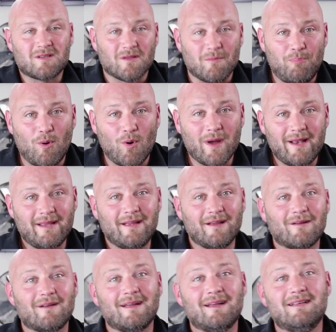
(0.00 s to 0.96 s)
So the point
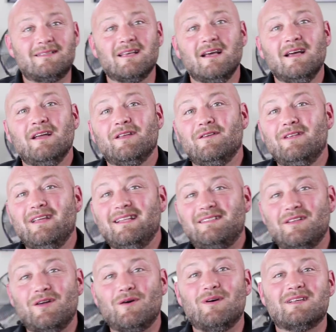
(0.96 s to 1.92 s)
here is you
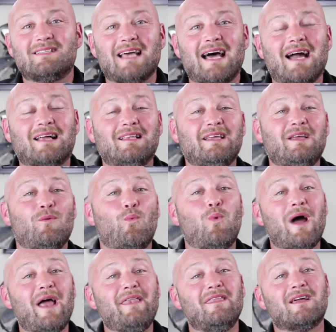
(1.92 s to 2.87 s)
need to know exactly
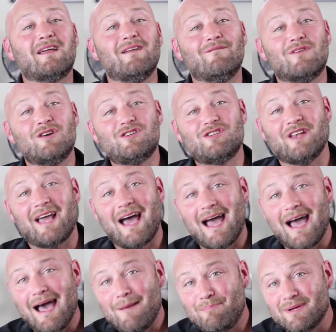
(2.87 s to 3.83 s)
when the conversion
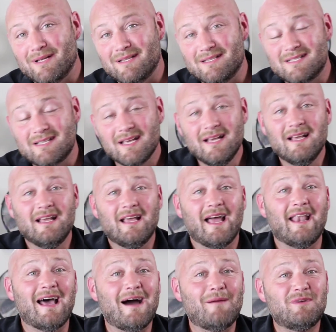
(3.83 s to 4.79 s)
happens
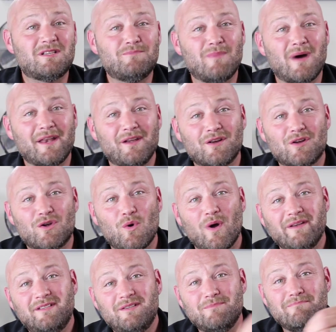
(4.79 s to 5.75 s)
and how much money you're
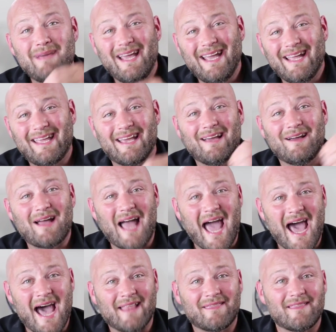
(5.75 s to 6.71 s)
going to make
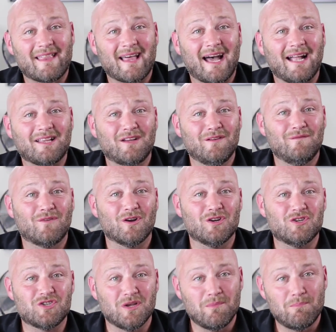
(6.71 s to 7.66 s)
at that
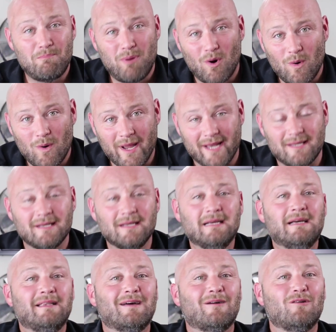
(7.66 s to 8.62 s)
conversion point.
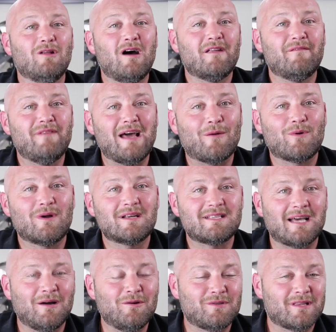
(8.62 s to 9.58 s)
Now, a lot of
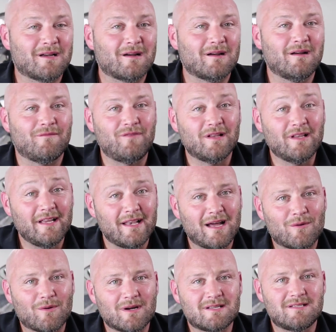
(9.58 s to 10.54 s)
networks out there, affiliate
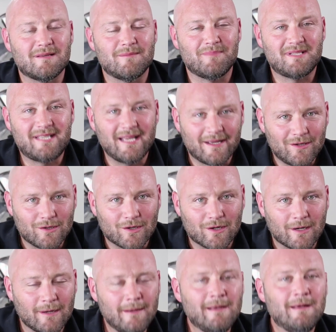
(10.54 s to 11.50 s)
networks in
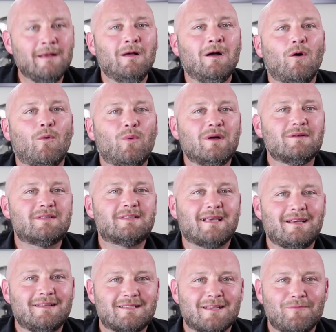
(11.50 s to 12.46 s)
particular, will
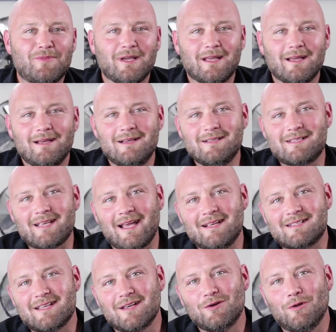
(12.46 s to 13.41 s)
say something is
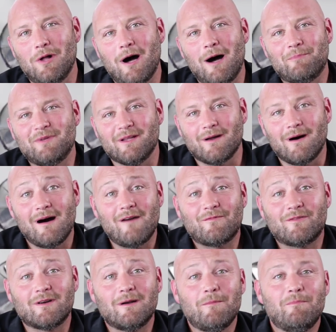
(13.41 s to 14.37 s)
a single opt-in
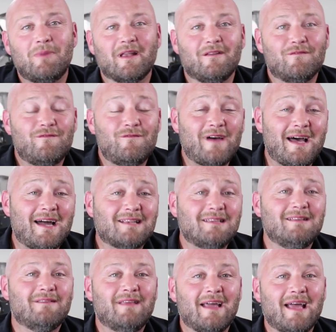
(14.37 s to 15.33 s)
offer, but in
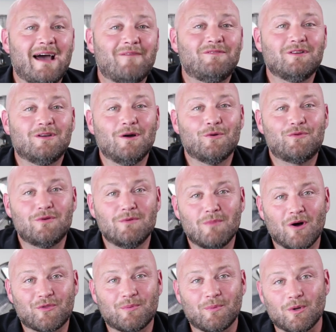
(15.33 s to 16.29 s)
fact, they have to go through
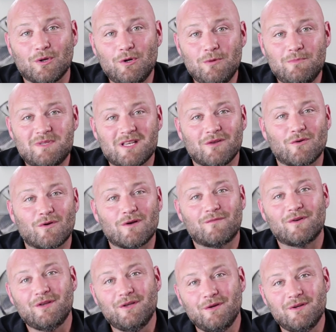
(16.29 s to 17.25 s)
multiple hoops in order
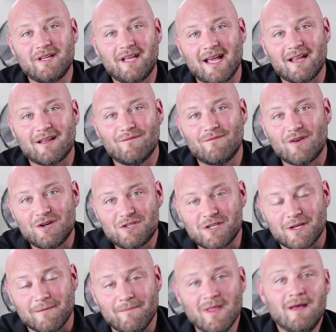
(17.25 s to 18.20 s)
for you to get a
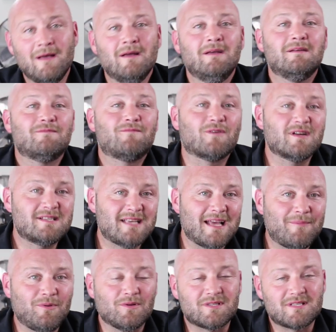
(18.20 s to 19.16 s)
conversion. For
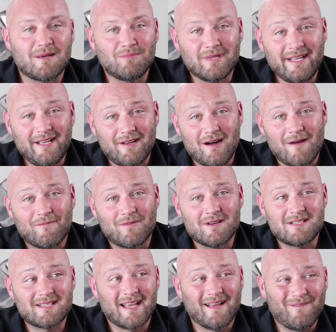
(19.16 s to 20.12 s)
example, some lead
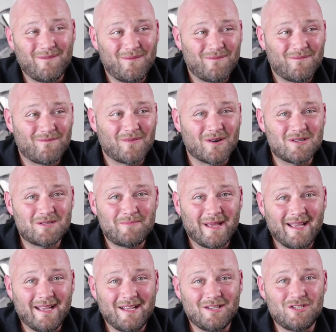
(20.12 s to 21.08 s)
offers say first
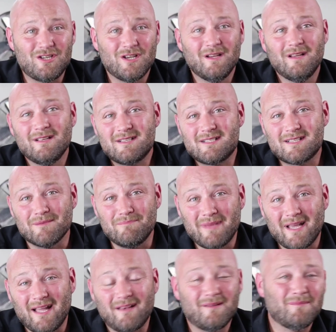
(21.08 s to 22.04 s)
page
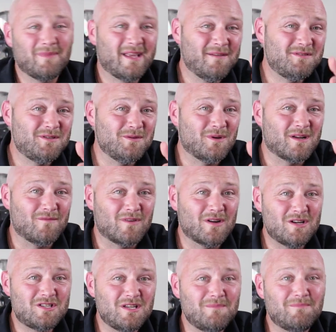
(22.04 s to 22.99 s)
submit gives you a
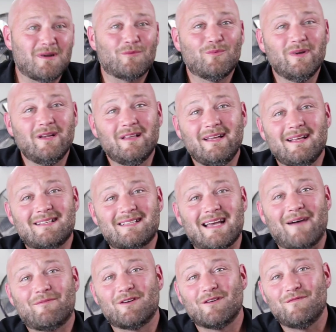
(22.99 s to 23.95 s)
conversion, but really it's
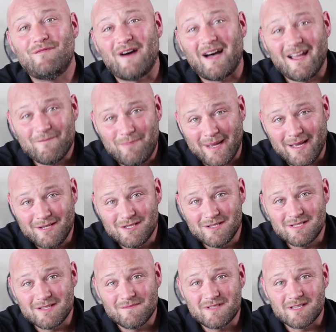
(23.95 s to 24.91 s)
after 5
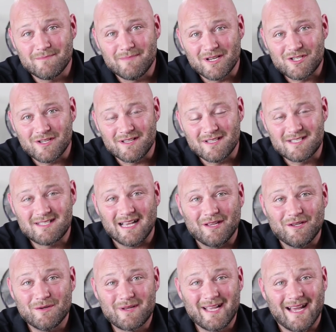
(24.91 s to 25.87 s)
pages of submissions
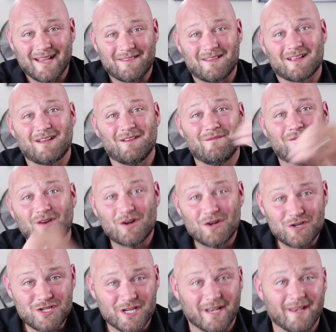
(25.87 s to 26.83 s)
that you get the
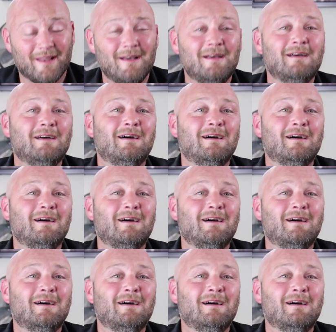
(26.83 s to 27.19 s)
conversion.